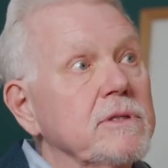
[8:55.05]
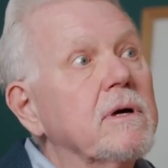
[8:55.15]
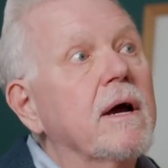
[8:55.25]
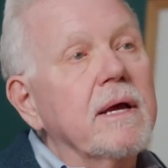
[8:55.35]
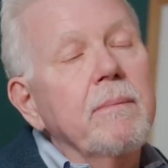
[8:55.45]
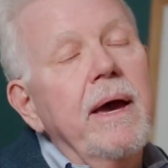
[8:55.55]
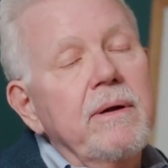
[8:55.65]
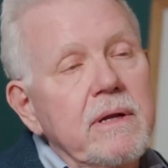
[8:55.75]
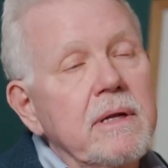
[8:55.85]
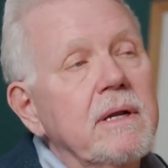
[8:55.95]
talk
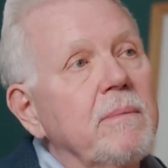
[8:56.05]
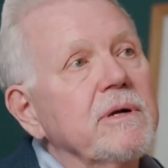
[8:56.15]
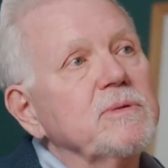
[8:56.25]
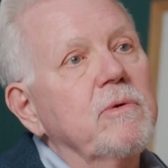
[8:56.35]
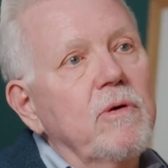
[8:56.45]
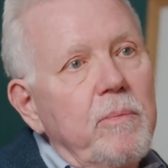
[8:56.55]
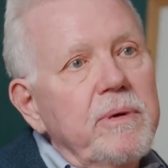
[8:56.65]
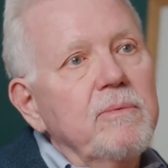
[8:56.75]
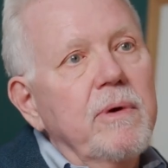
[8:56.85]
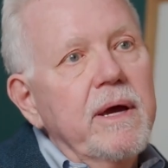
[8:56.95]
about it in a much more
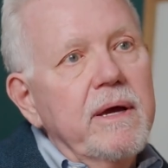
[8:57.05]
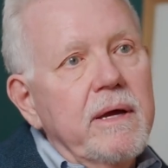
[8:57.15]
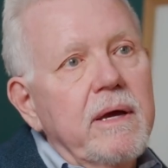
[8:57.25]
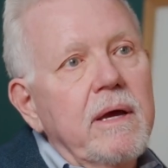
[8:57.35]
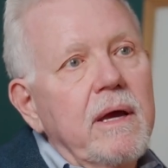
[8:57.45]
open way.